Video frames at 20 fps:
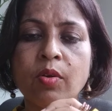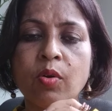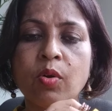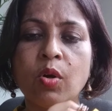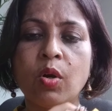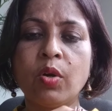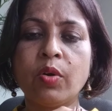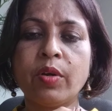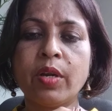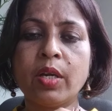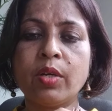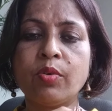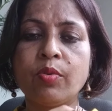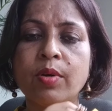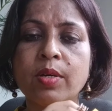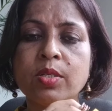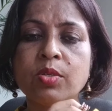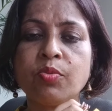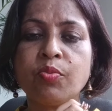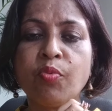contract
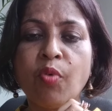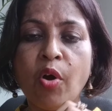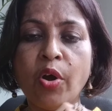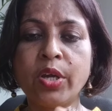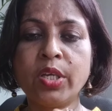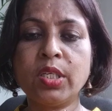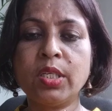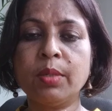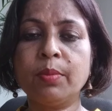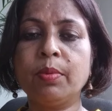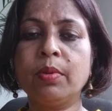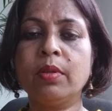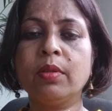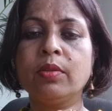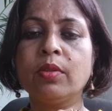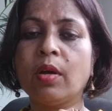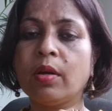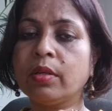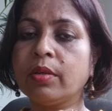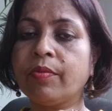was voidable,
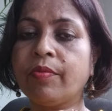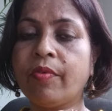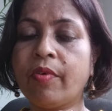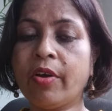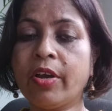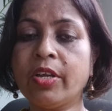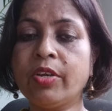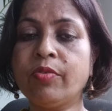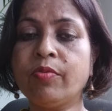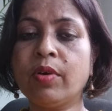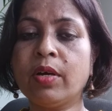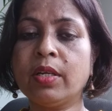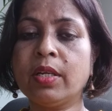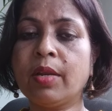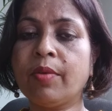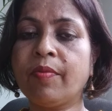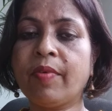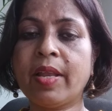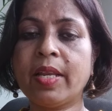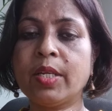not a void one
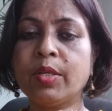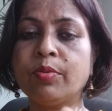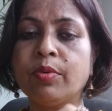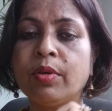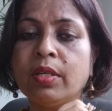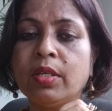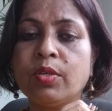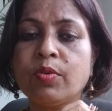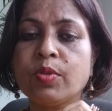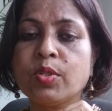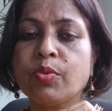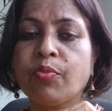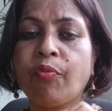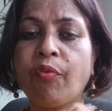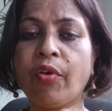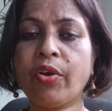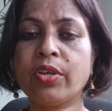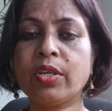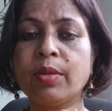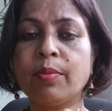and valid one. It was
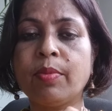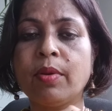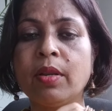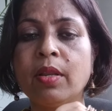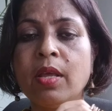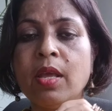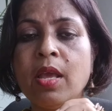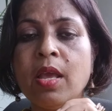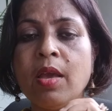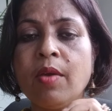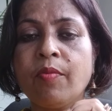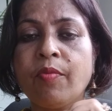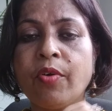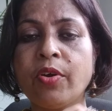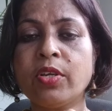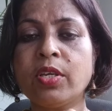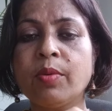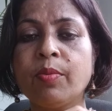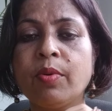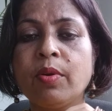voidable.
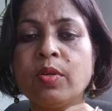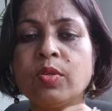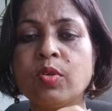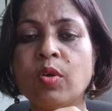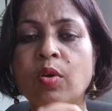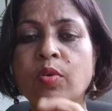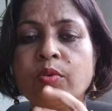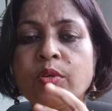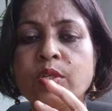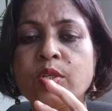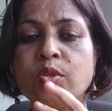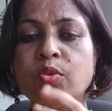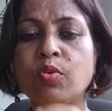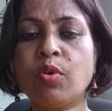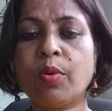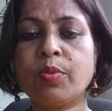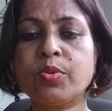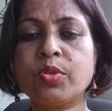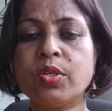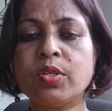Voidable is always two
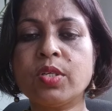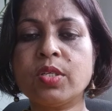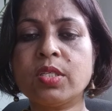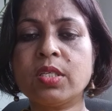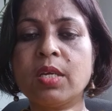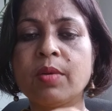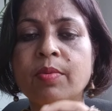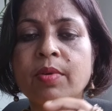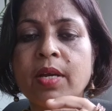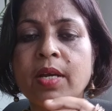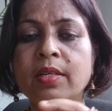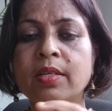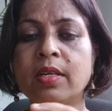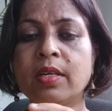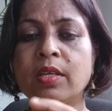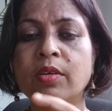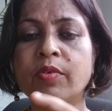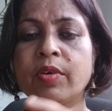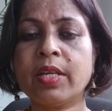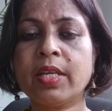options is given: either
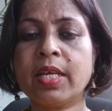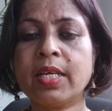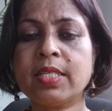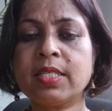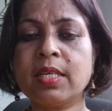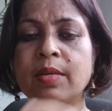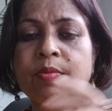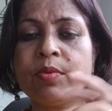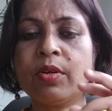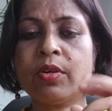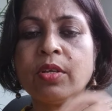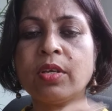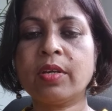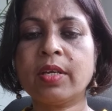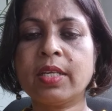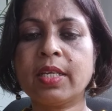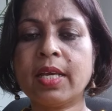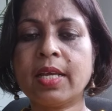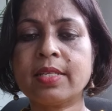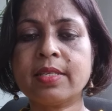you can accept or you
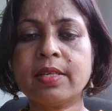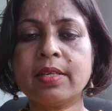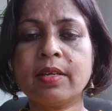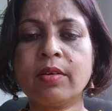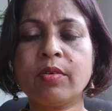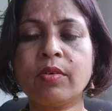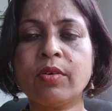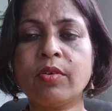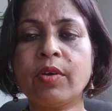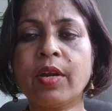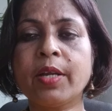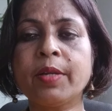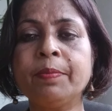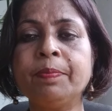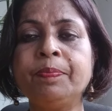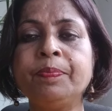can cancel the contract.